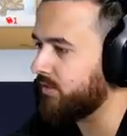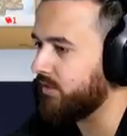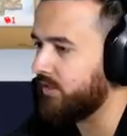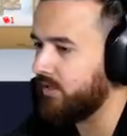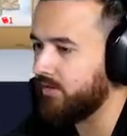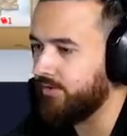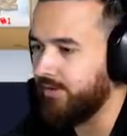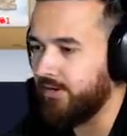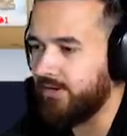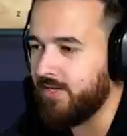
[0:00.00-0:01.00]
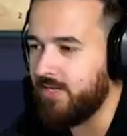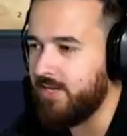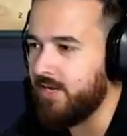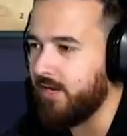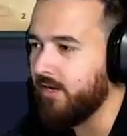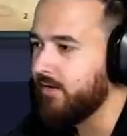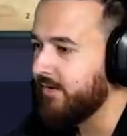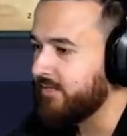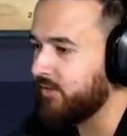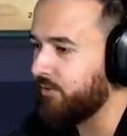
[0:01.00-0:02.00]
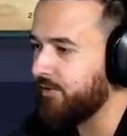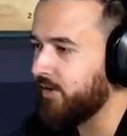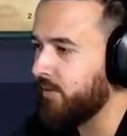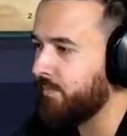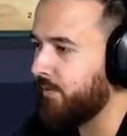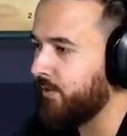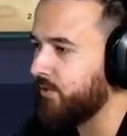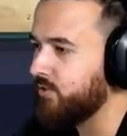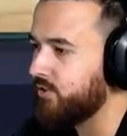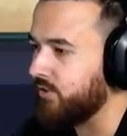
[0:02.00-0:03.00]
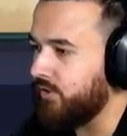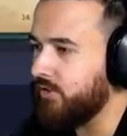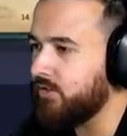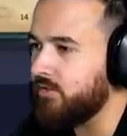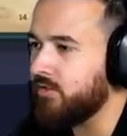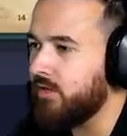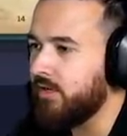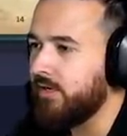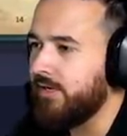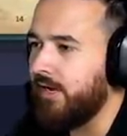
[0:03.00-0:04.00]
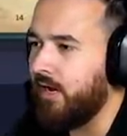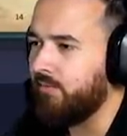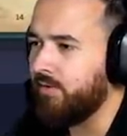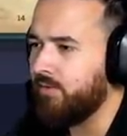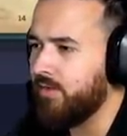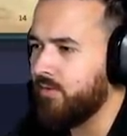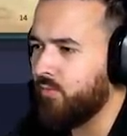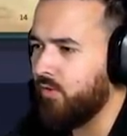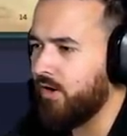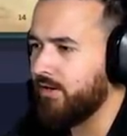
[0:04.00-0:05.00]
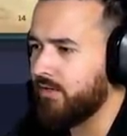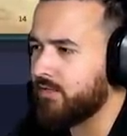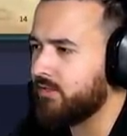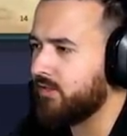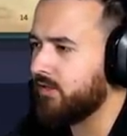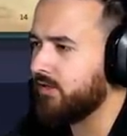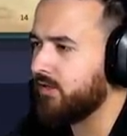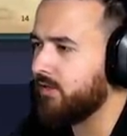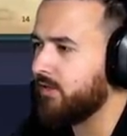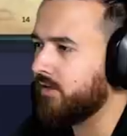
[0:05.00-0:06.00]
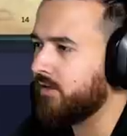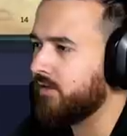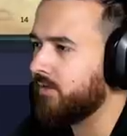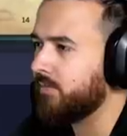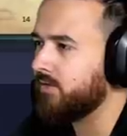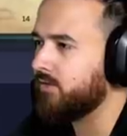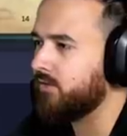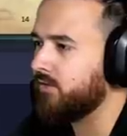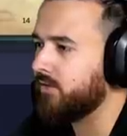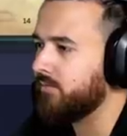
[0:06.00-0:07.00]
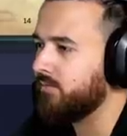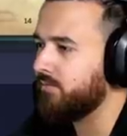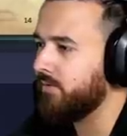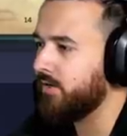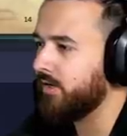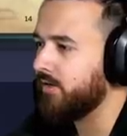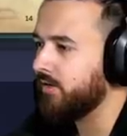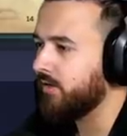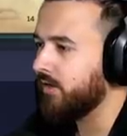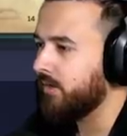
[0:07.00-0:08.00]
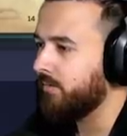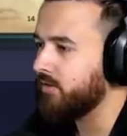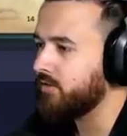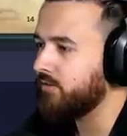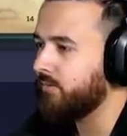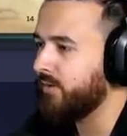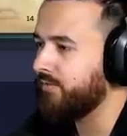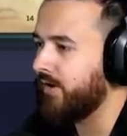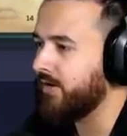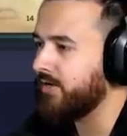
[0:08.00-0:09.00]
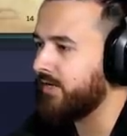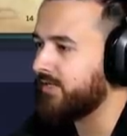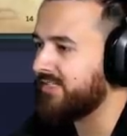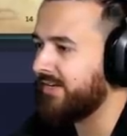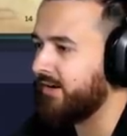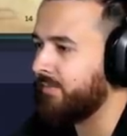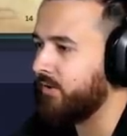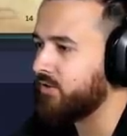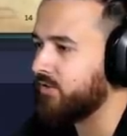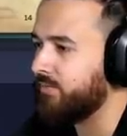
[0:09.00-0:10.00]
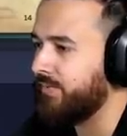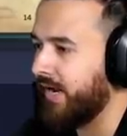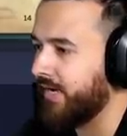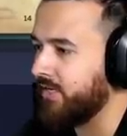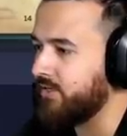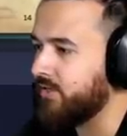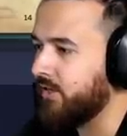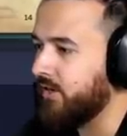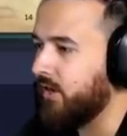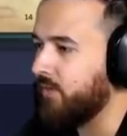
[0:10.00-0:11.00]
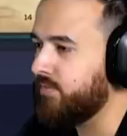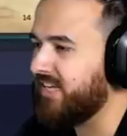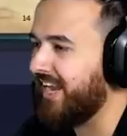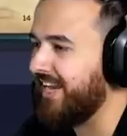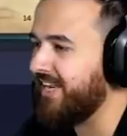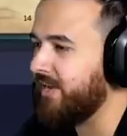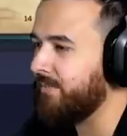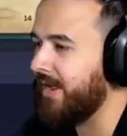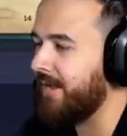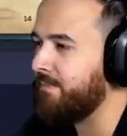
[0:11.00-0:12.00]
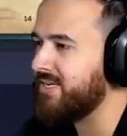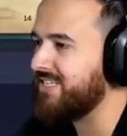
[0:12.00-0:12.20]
It's in here and then in here. So we want to go to potions, and we want the one that's gonna magical aura nimble mine. Potion to remove unnecessary emotional baggage. Obtanium and